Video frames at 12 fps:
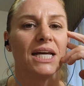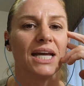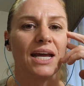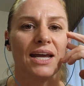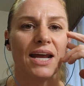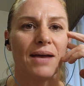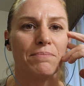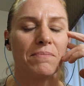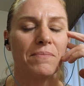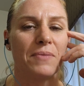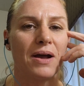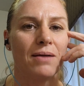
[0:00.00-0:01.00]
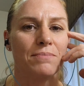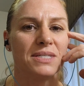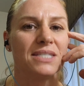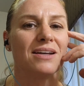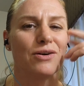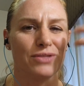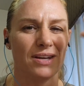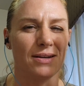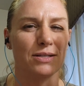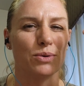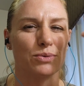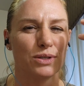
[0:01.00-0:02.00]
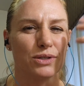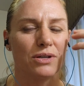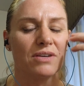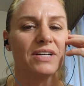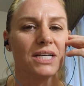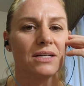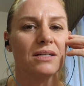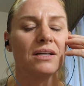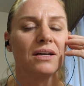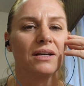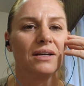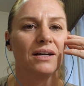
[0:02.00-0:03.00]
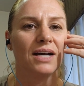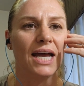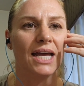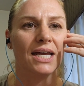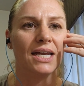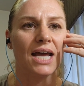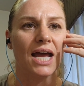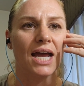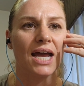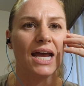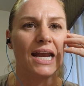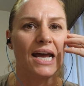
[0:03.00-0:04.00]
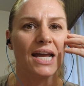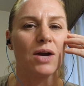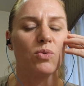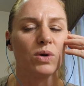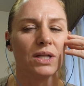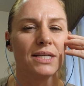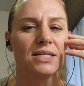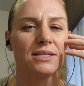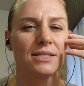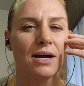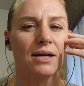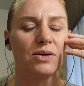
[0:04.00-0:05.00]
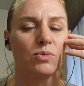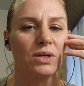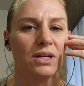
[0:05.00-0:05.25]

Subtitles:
and I'm scared that I don't deserve it, and I get really stuck and really